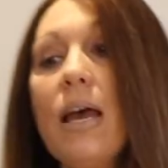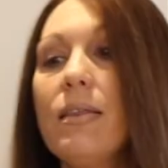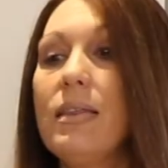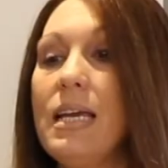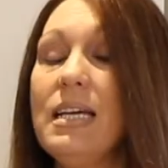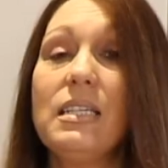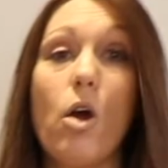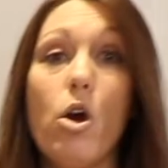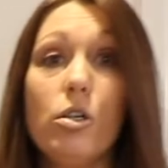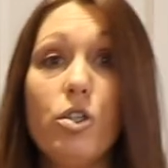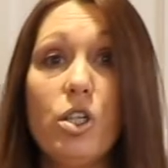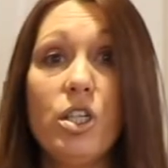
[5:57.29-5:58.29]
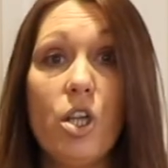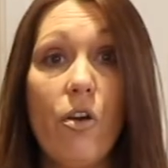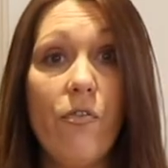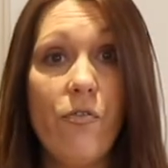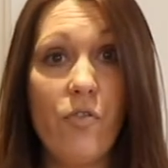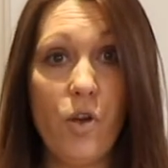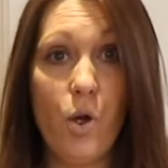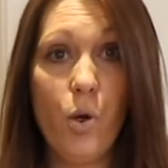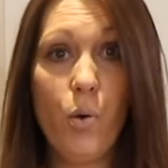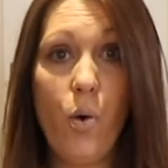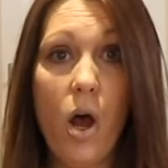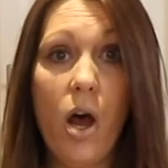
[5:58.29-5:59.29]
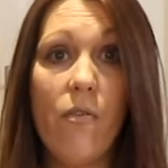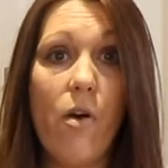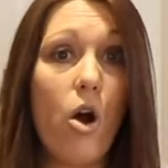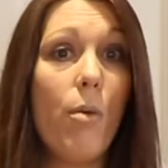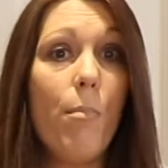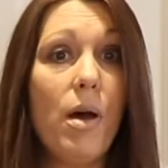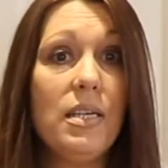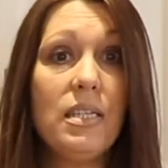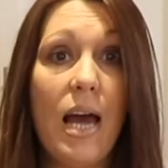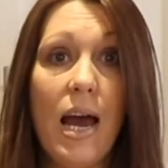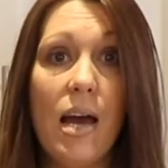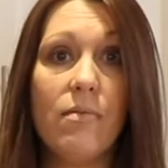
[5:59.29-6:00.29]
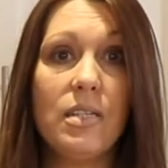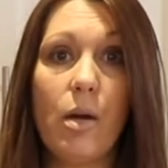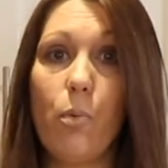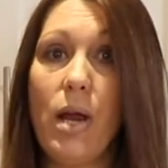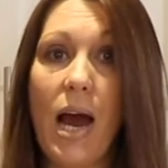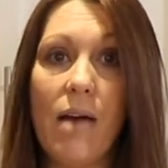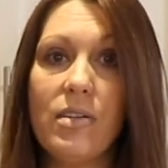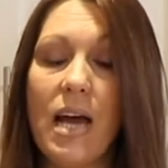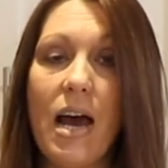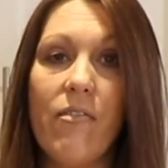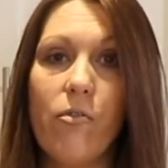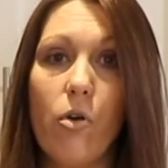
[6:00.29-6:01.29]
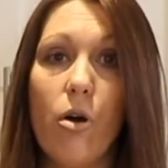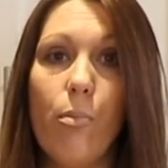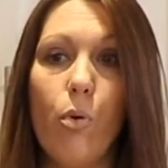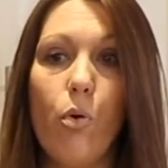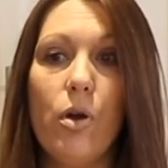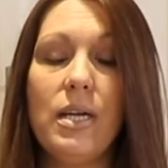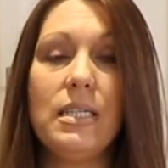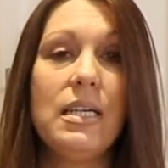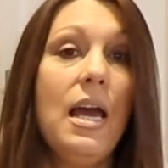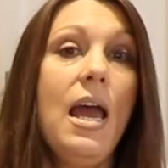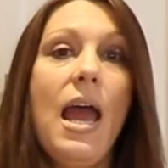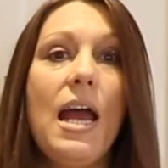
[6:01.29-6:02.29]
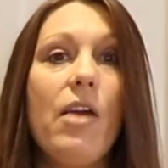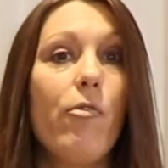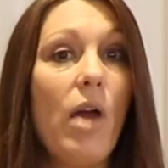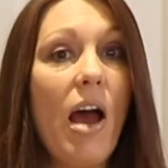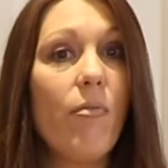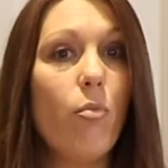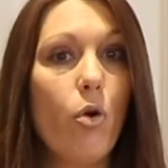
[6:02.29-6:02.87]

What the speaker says: These are just a few of our must-haves that we have to have for our boys, and if we have